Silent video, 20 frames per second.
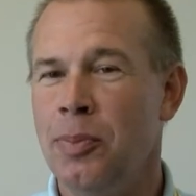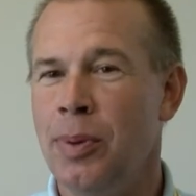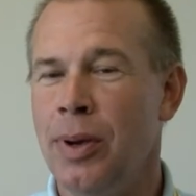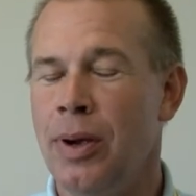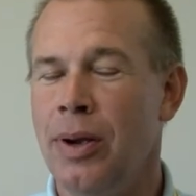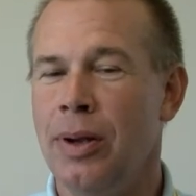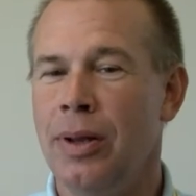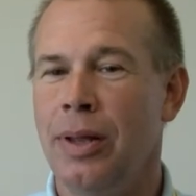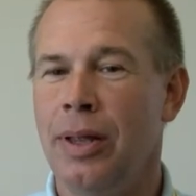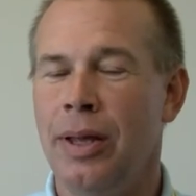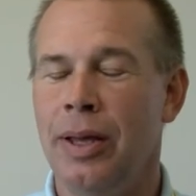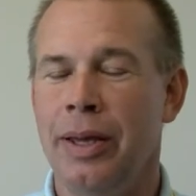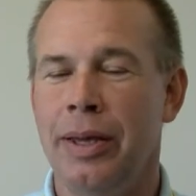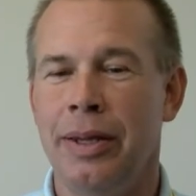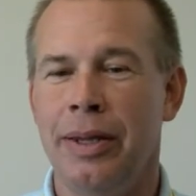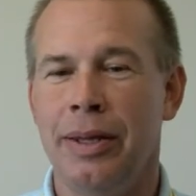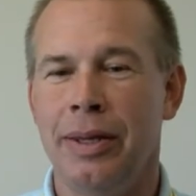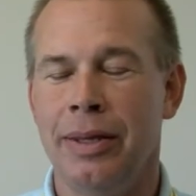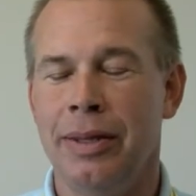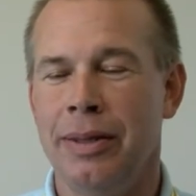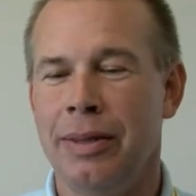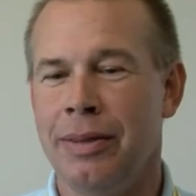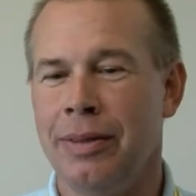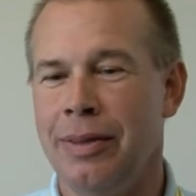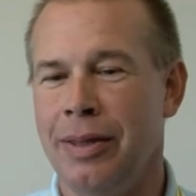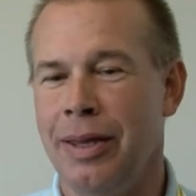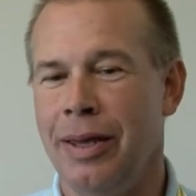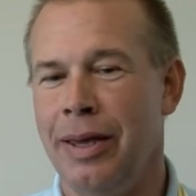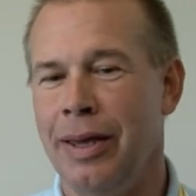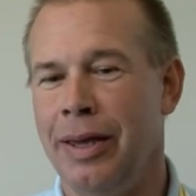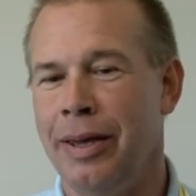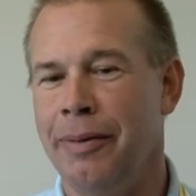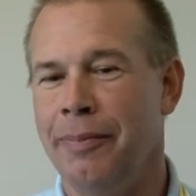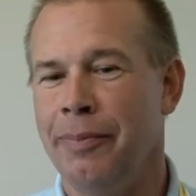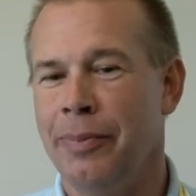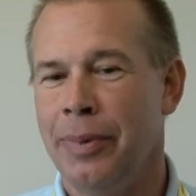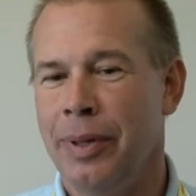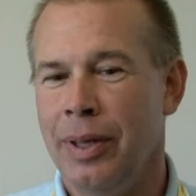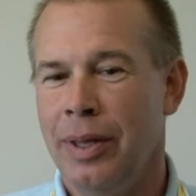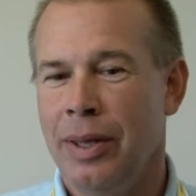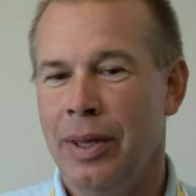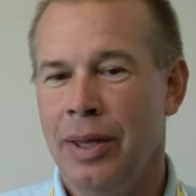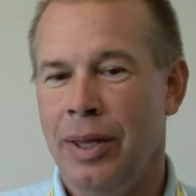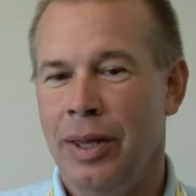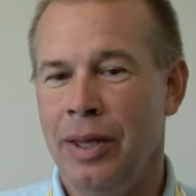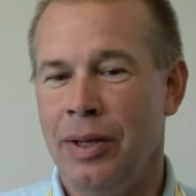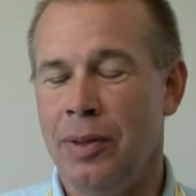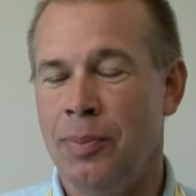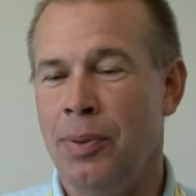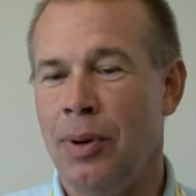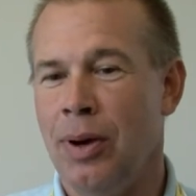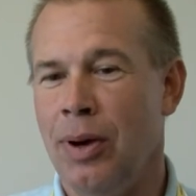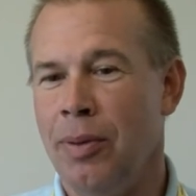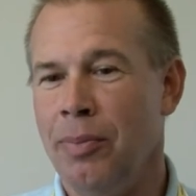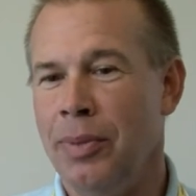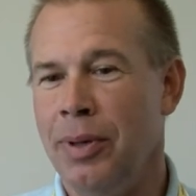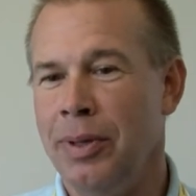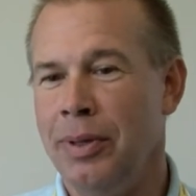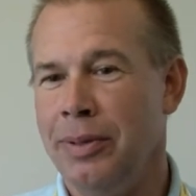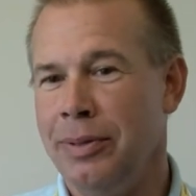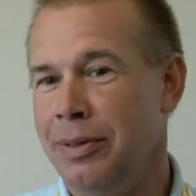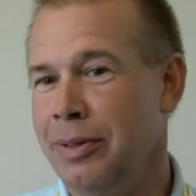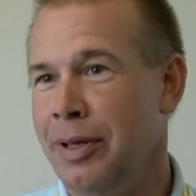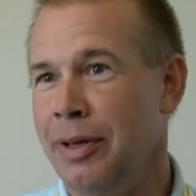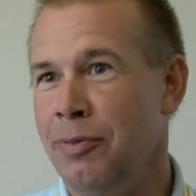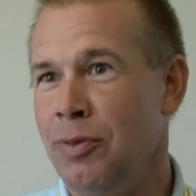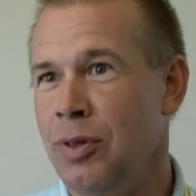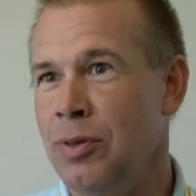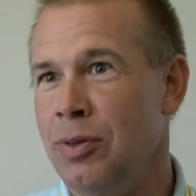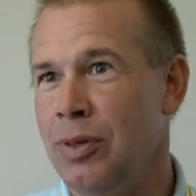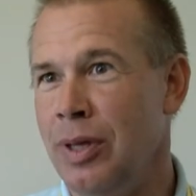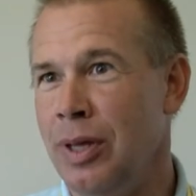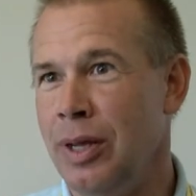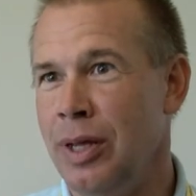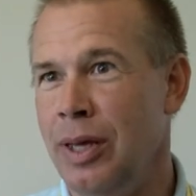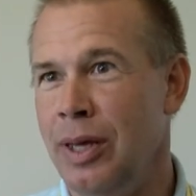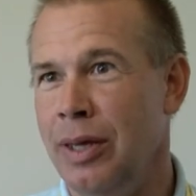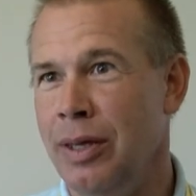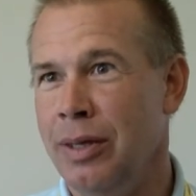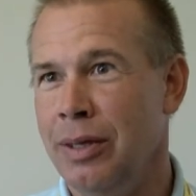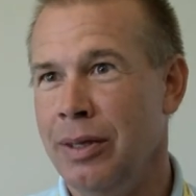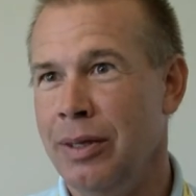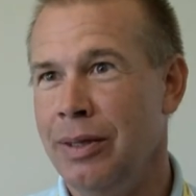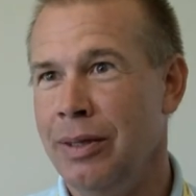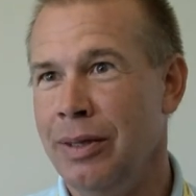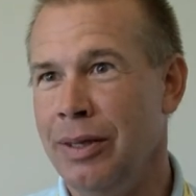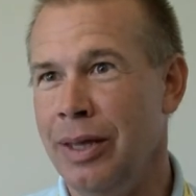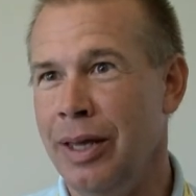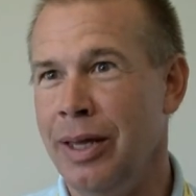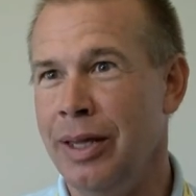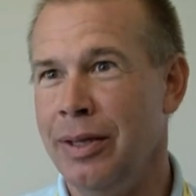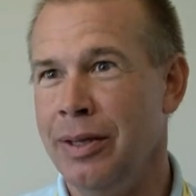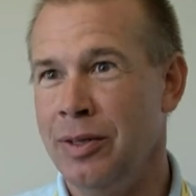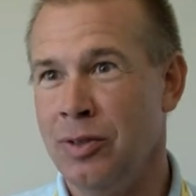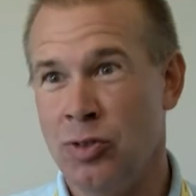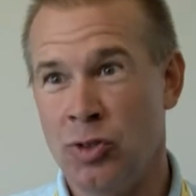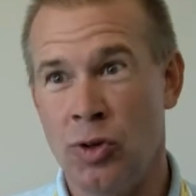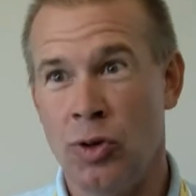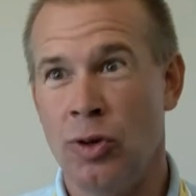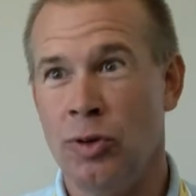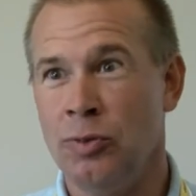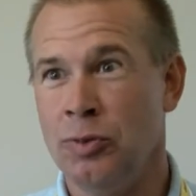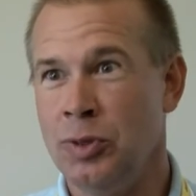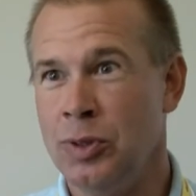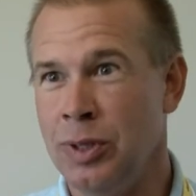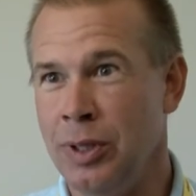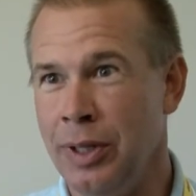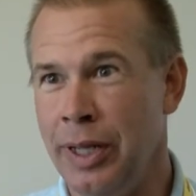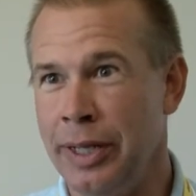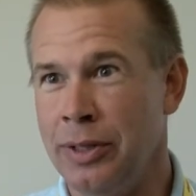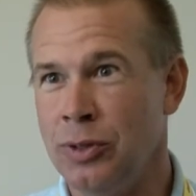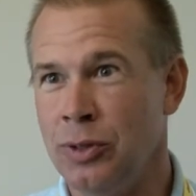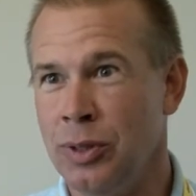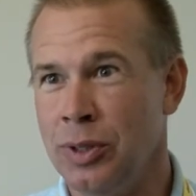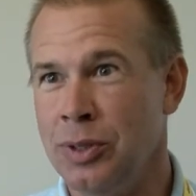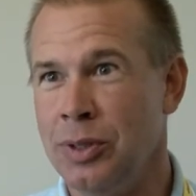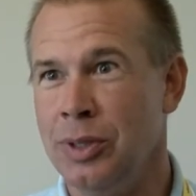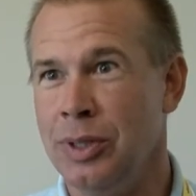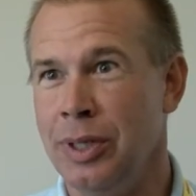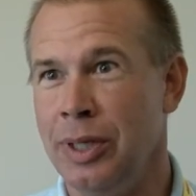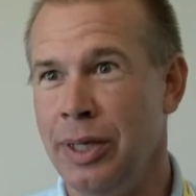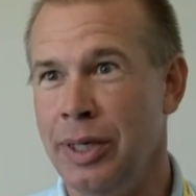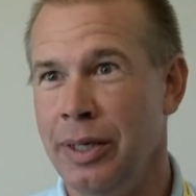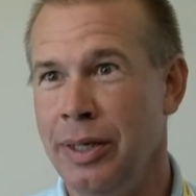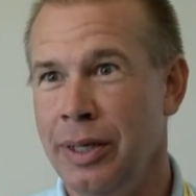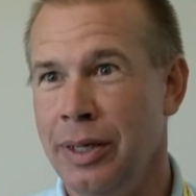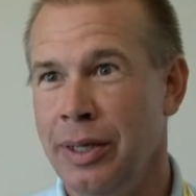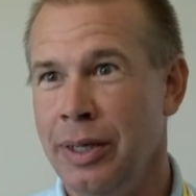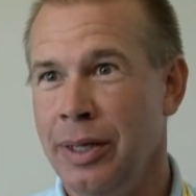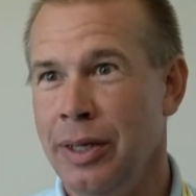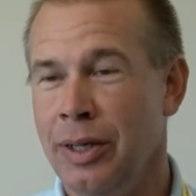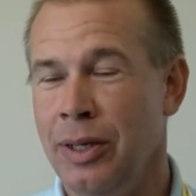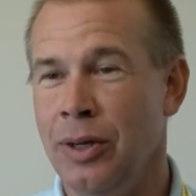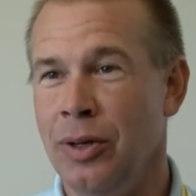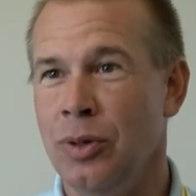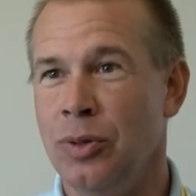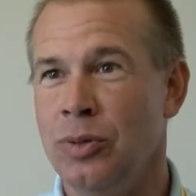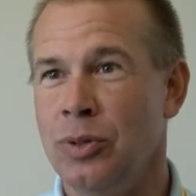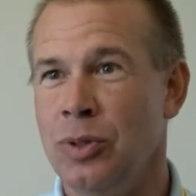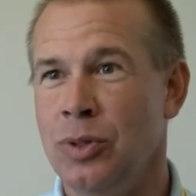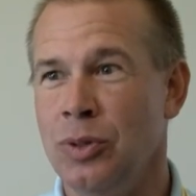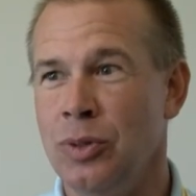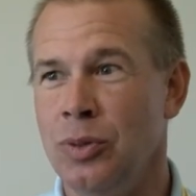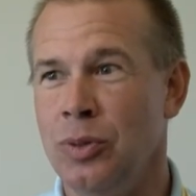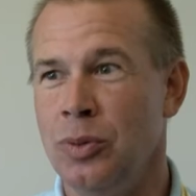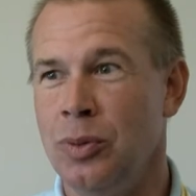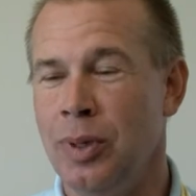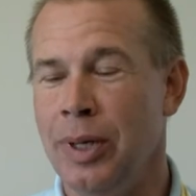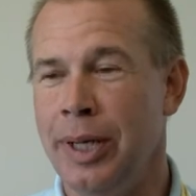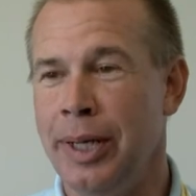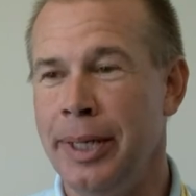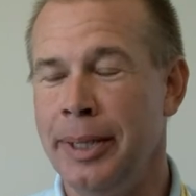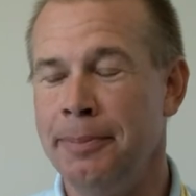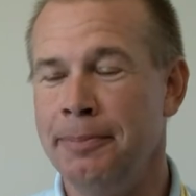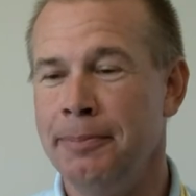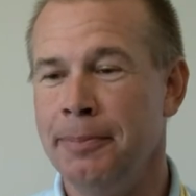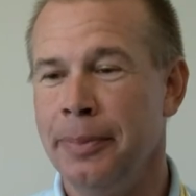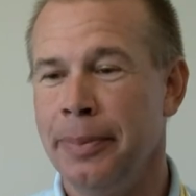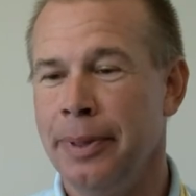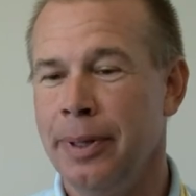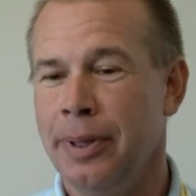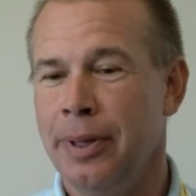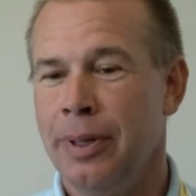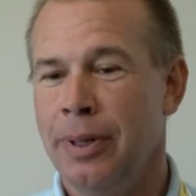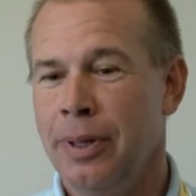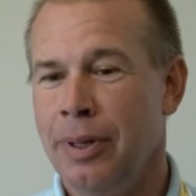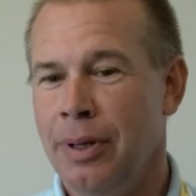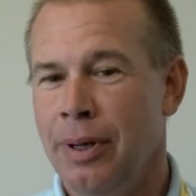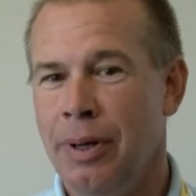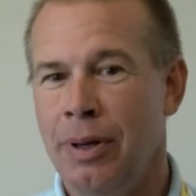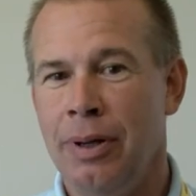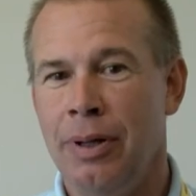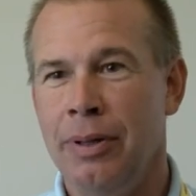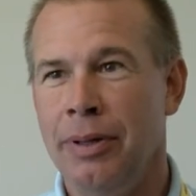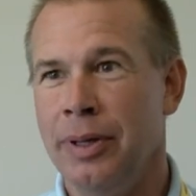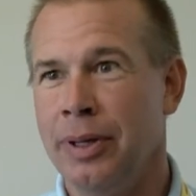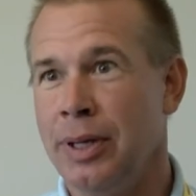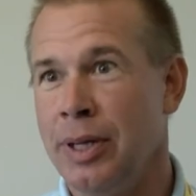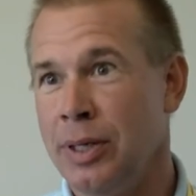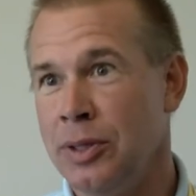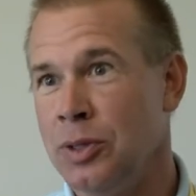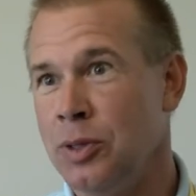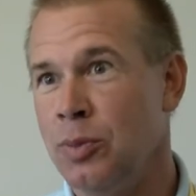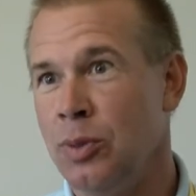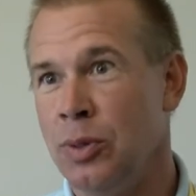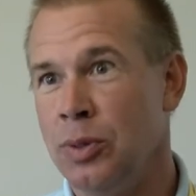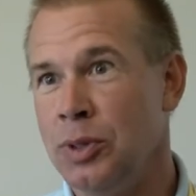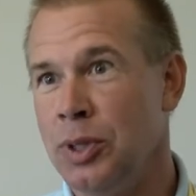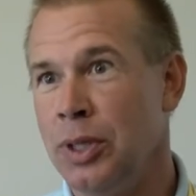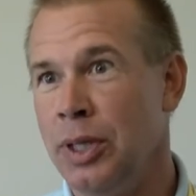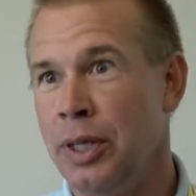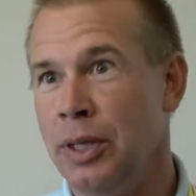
Power and Light is uh, a department of the city that serves electricity, you know, to uh, all the customers in